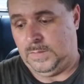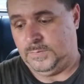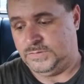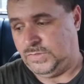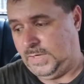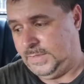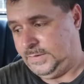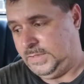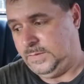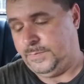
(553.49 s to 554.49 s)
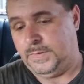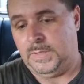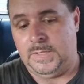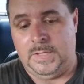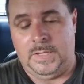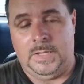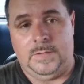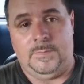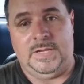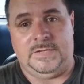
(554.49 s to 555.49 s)
I'm going to try to keep
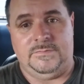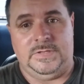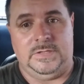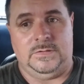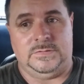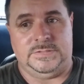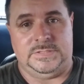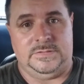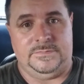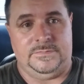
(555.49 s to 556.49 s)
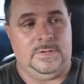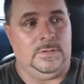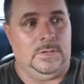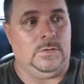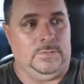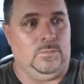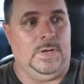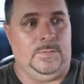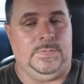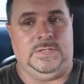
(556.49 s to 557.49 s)
making videos of along the
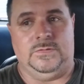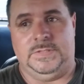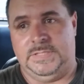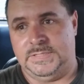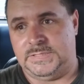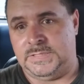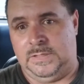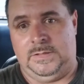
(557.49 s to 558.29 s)
way me doing this.